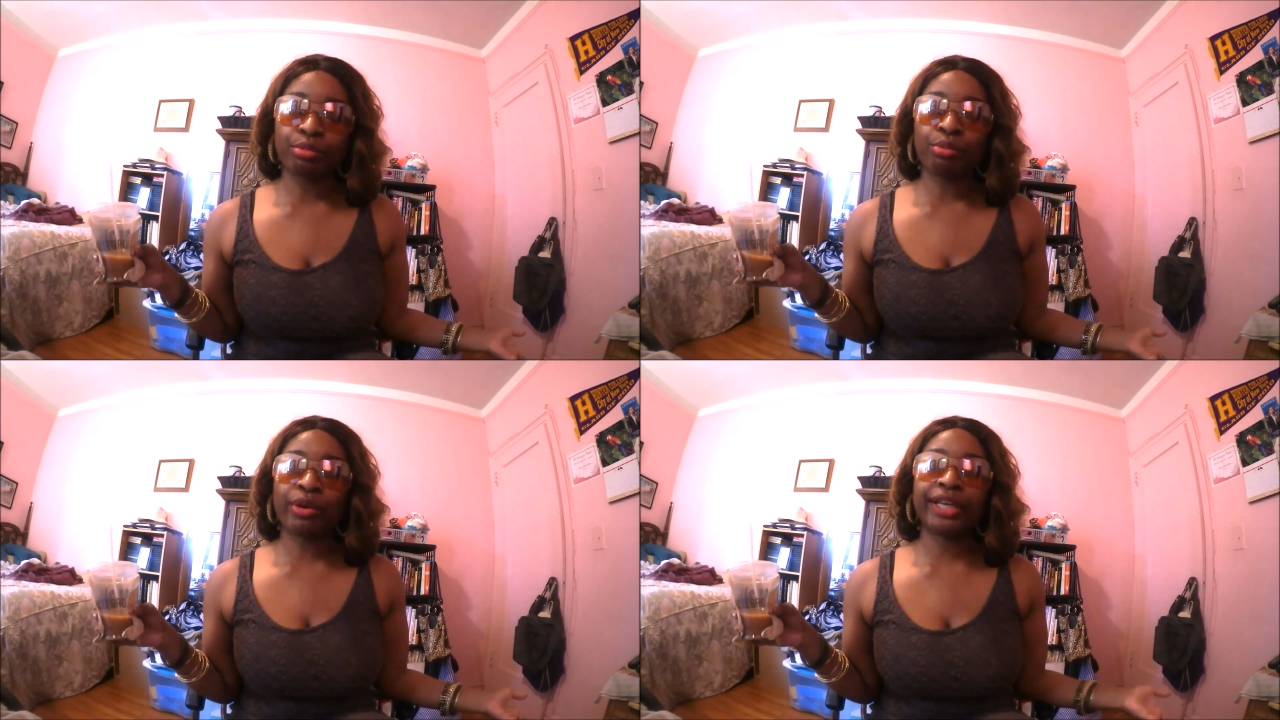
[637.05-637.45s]

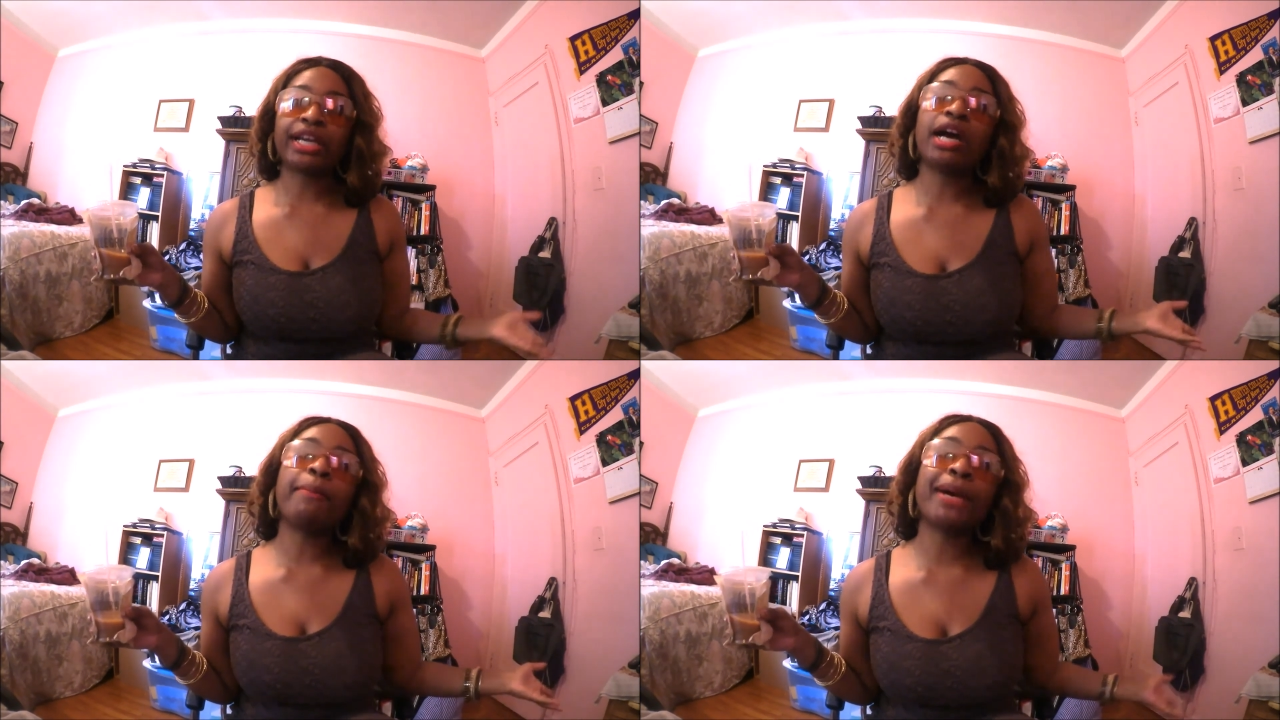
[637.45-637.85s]
when it
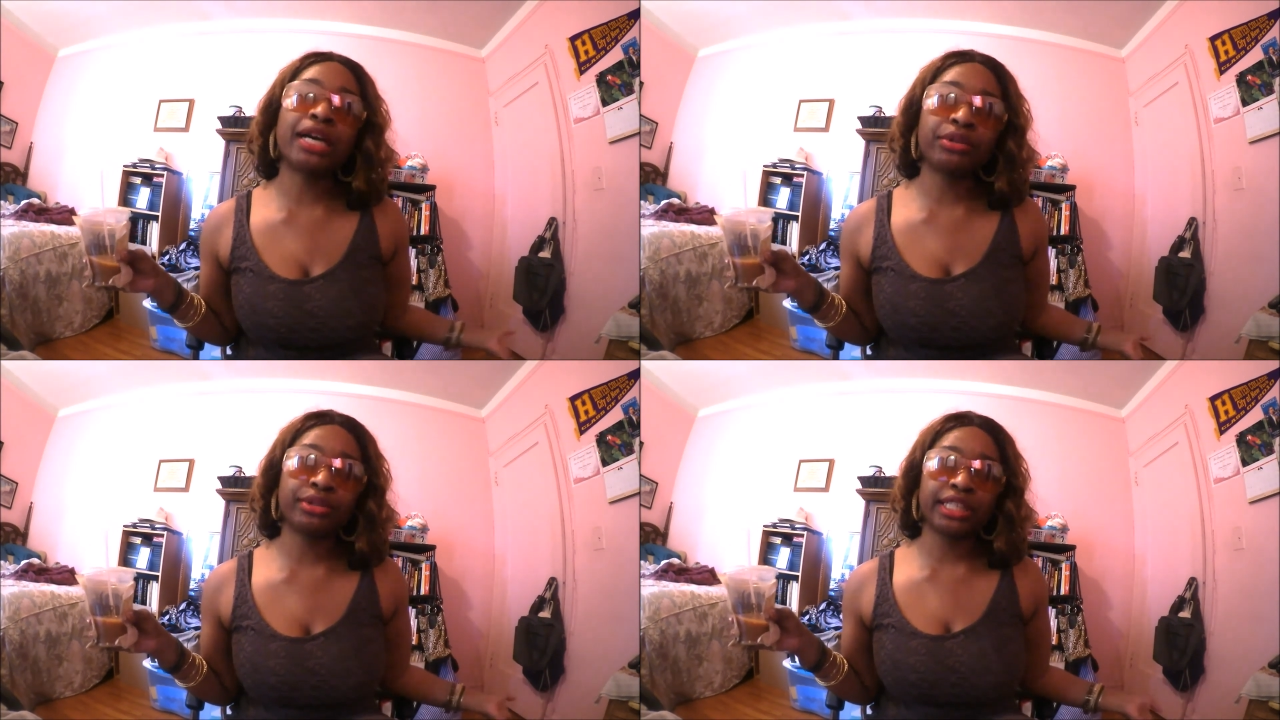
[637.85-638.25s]
come
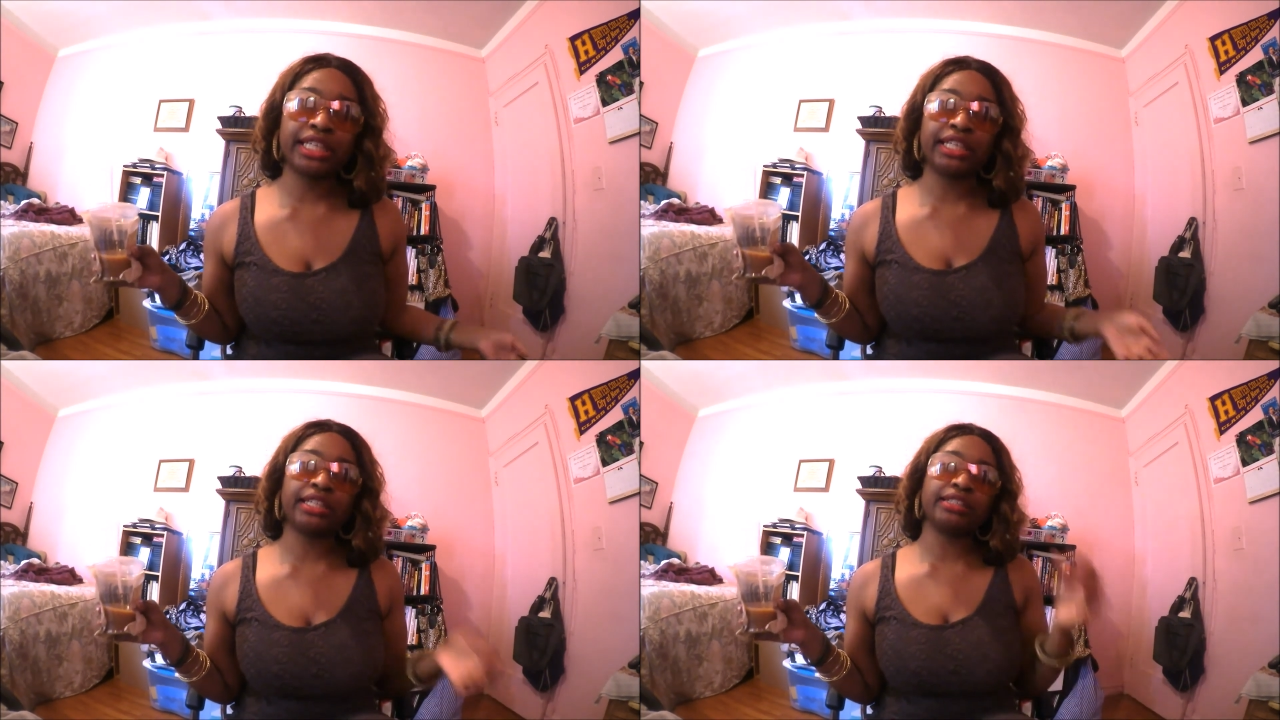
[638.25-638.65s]
out
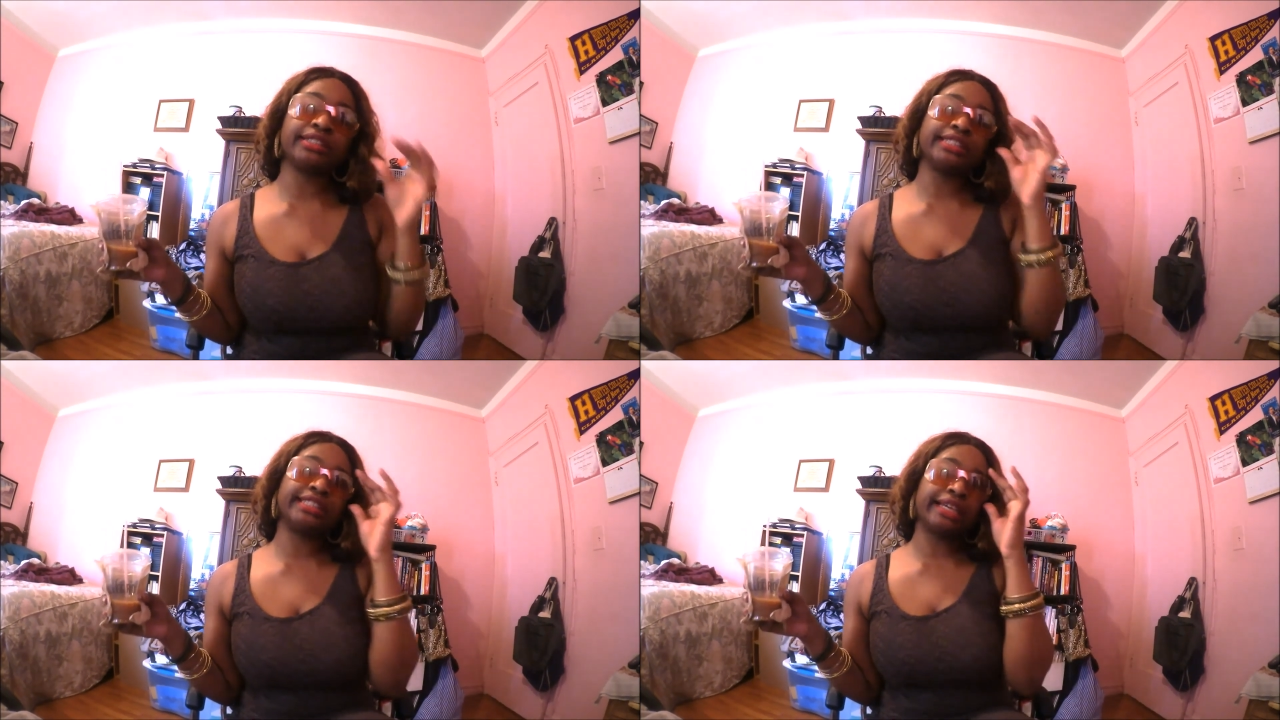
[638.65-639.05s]
in
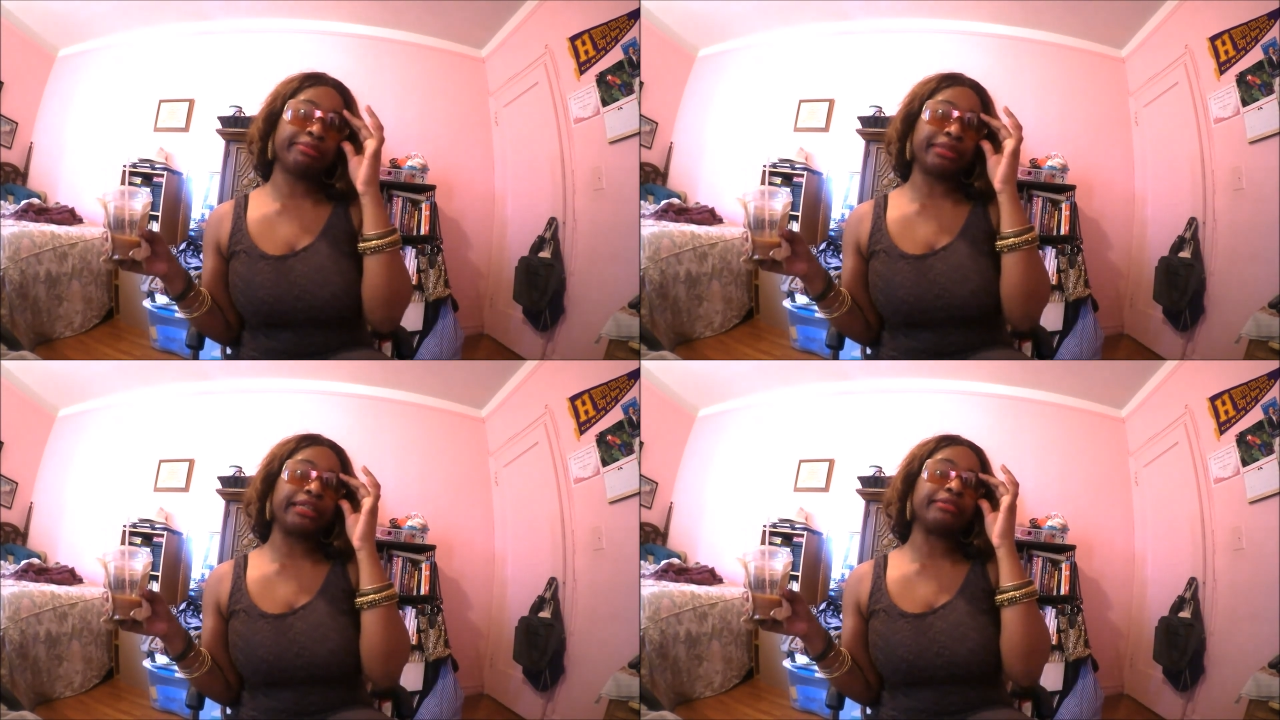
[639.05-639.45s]

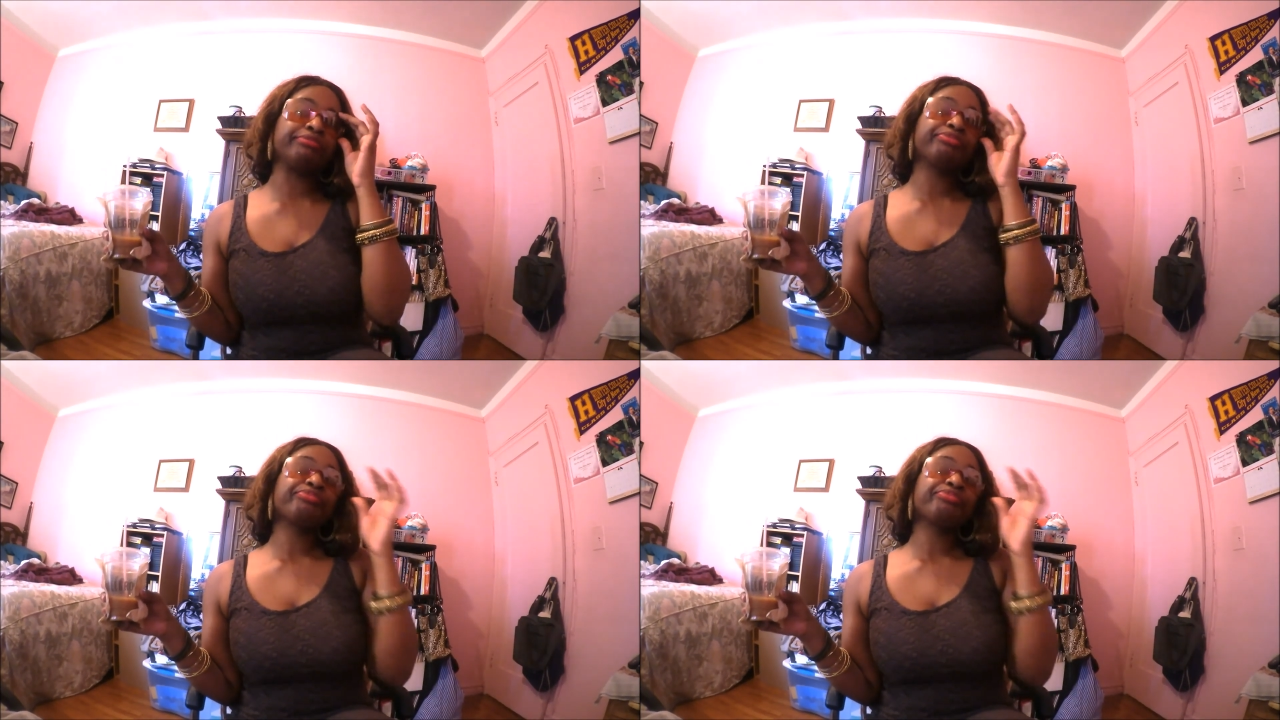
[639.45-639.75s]
December,